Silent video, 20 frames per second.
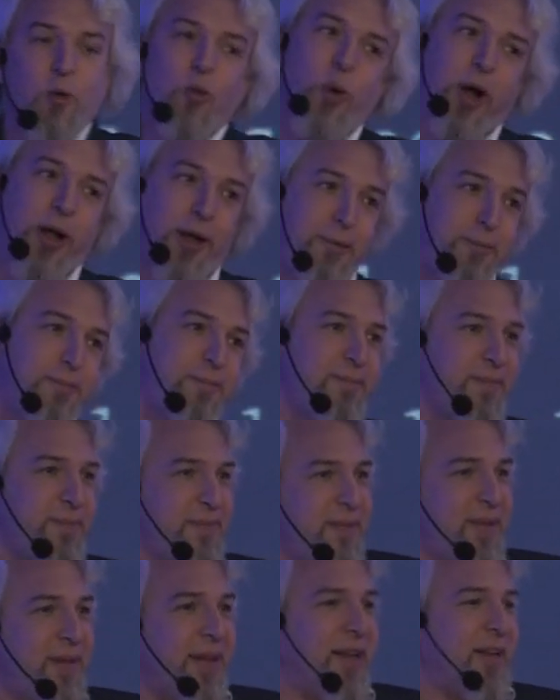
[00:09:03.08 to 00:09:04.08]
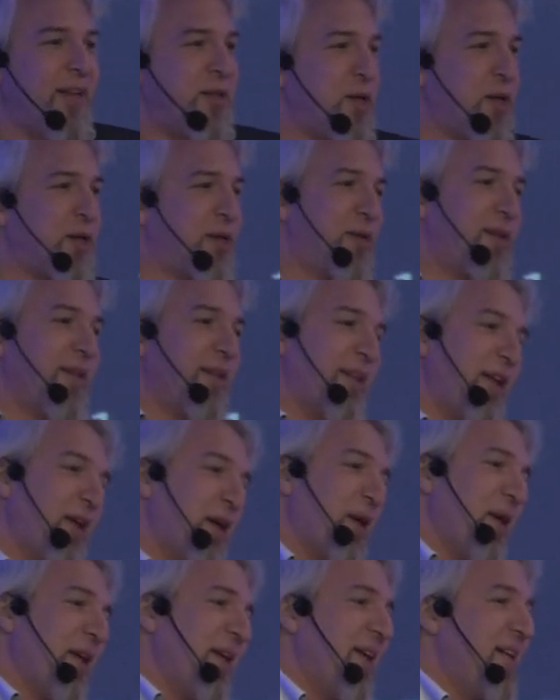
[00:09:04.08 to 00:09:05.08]
well, that
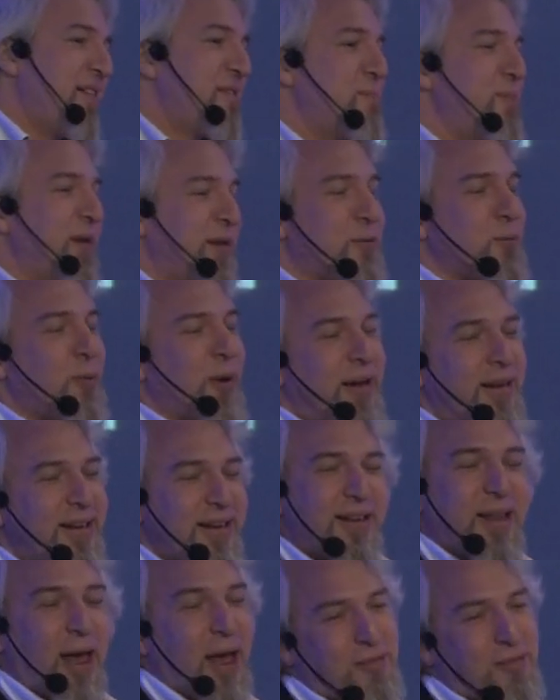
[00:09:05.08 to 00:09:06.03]
uh, it's been trained.